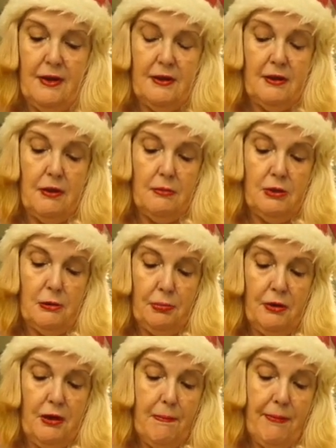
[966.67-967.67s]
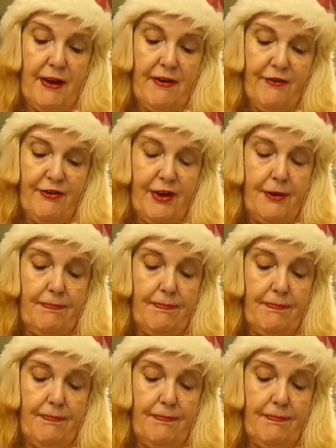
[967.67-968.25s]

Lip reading: So I'm just putting a bit of